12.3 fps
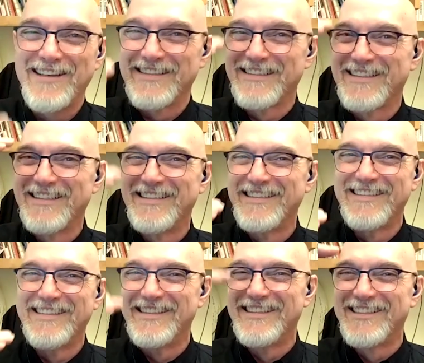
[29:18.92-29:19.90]
I,
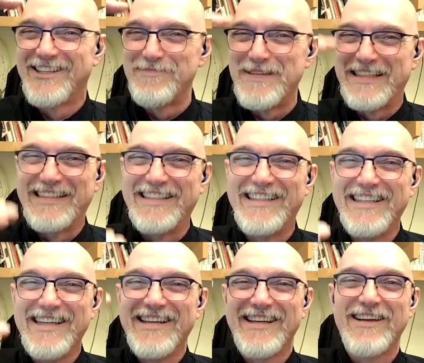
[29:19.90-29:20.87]
could,
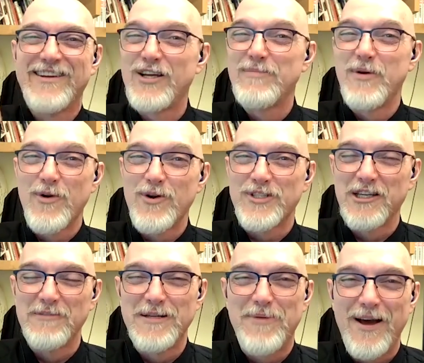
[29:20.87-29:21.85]
it could have been worse. It
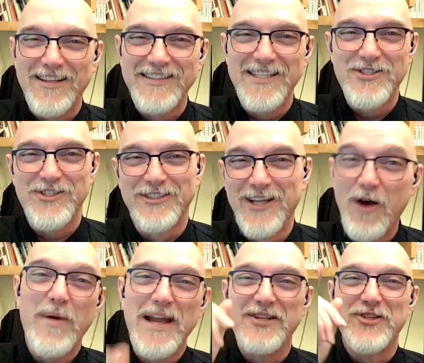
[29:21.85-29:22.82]
could have been a politician.
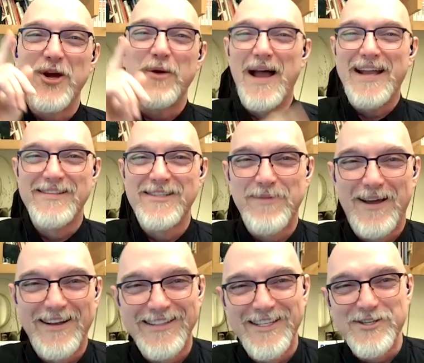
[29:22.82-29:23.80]
Oh wait, Joe Biden's a
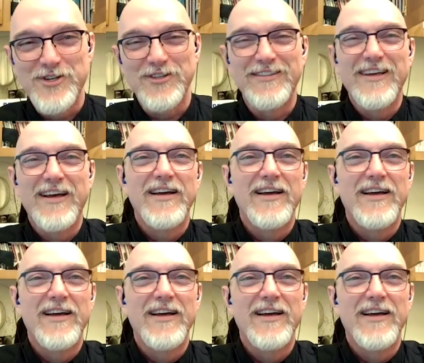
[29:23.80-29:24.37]
politician.